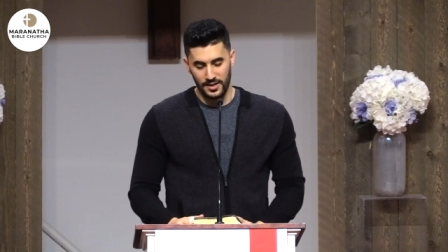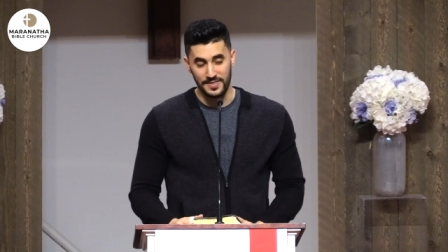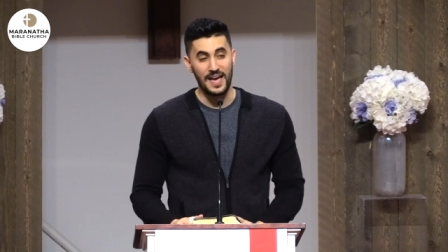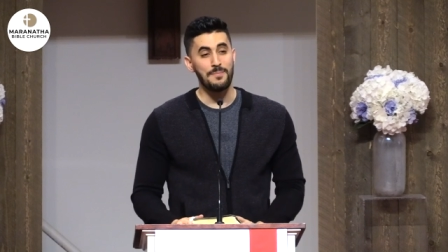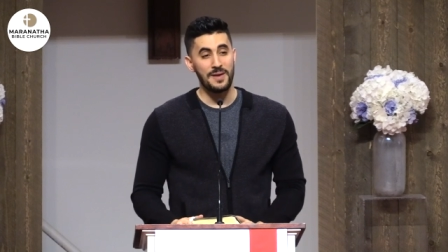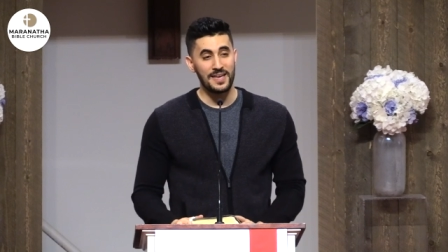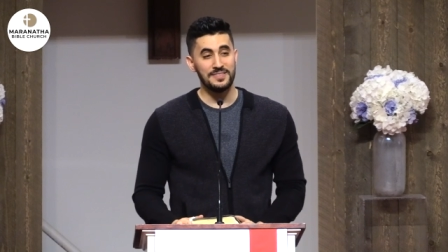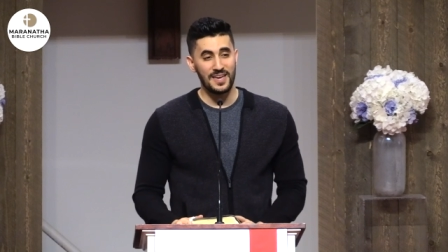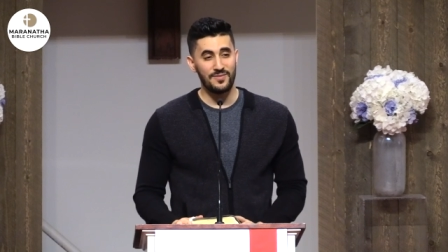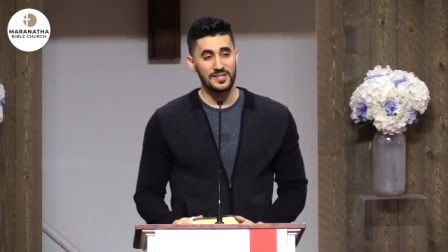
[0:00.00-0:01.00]
And that man,
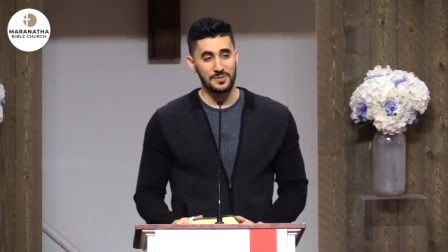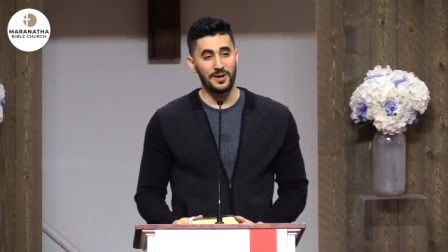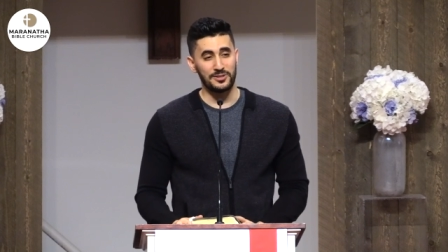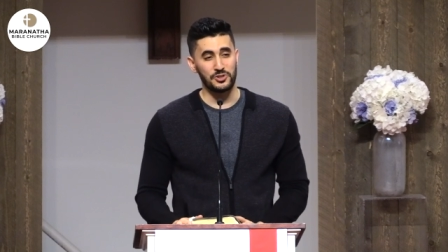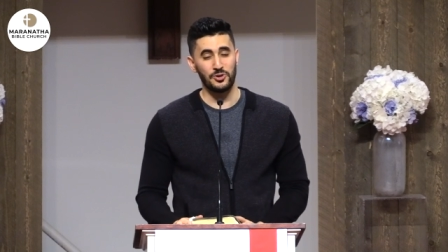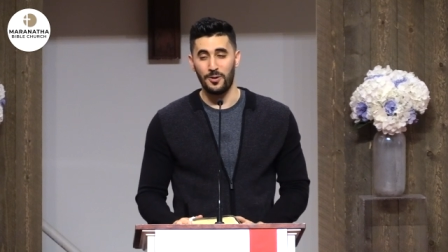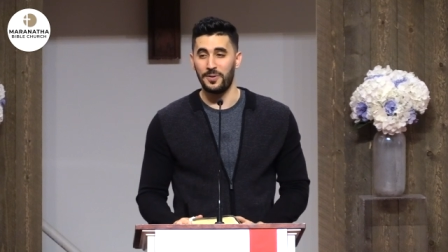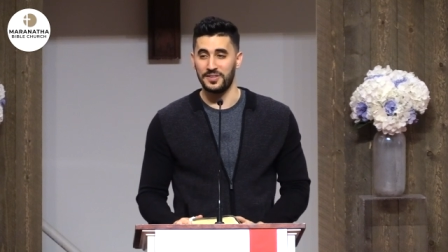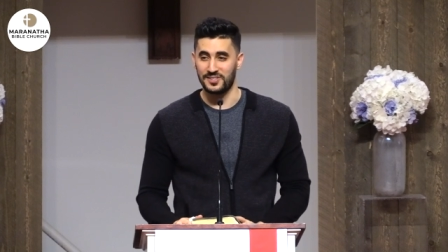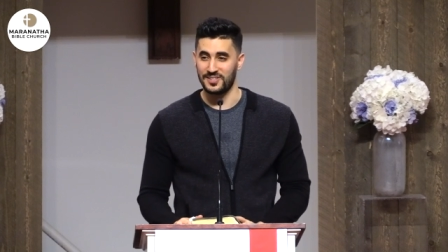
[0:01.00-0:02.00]
David, is about to show
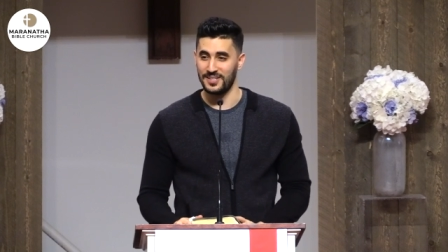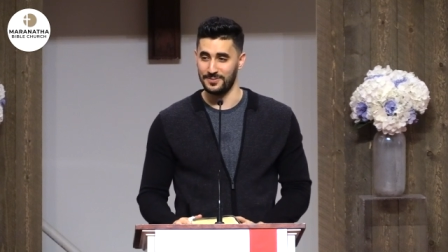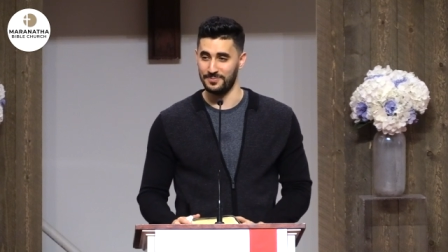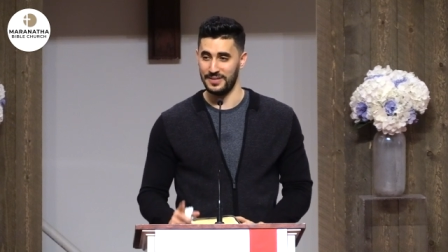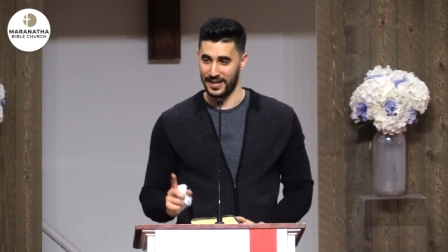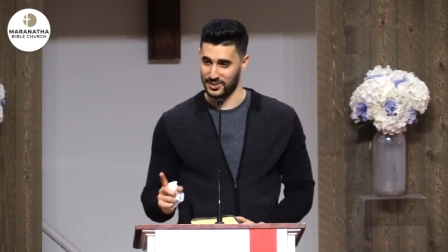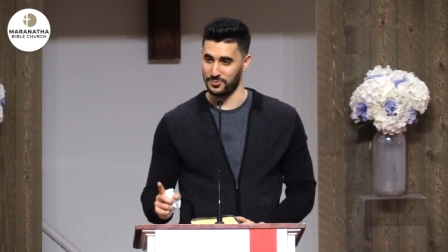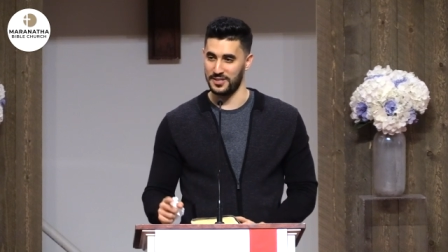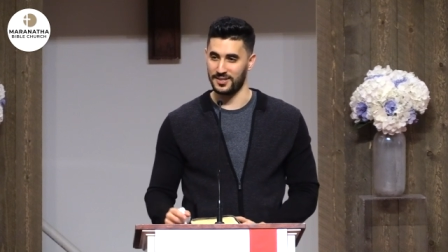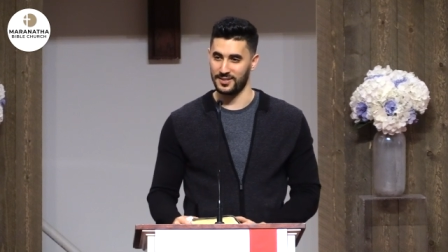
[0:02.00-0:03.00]
up on the scene
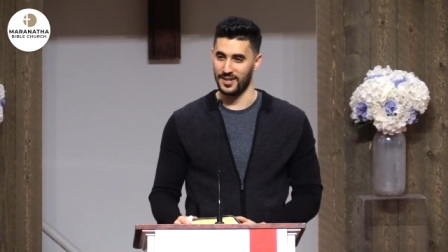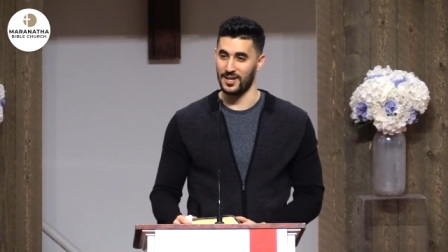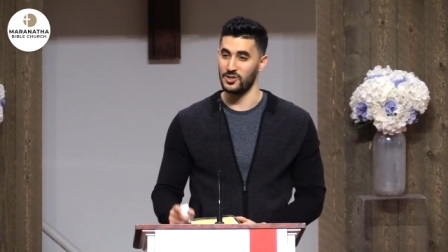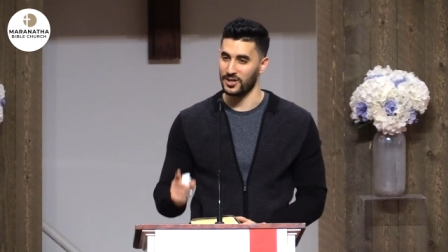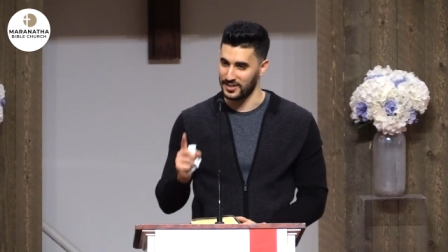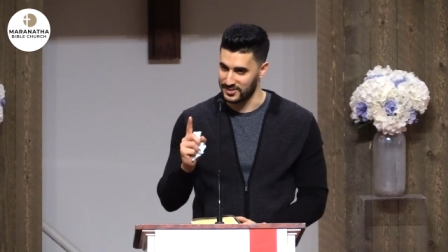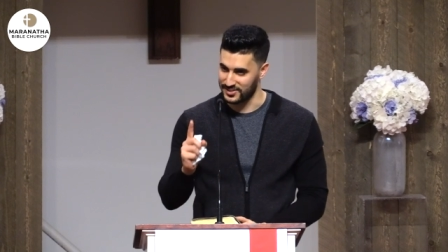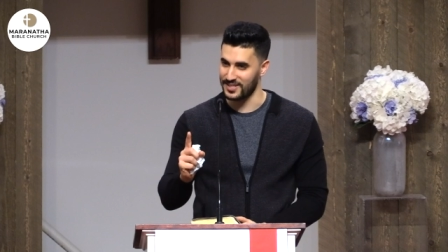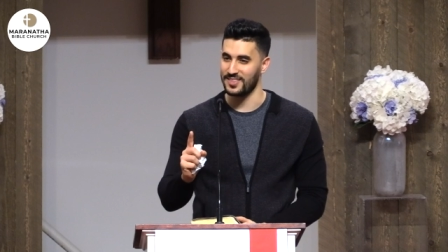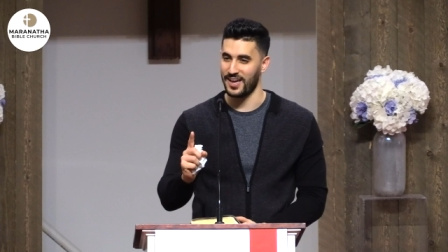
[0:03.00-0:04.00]
next week, and you're going to
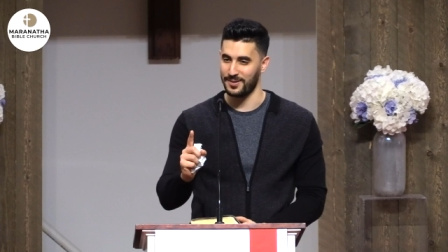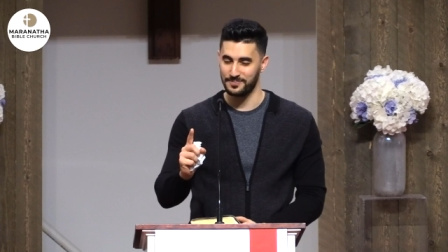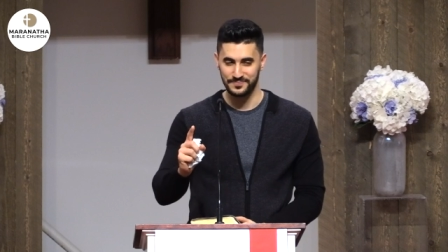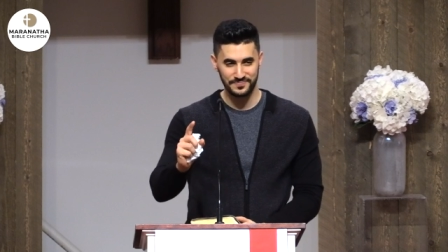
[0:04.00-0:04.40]
see that.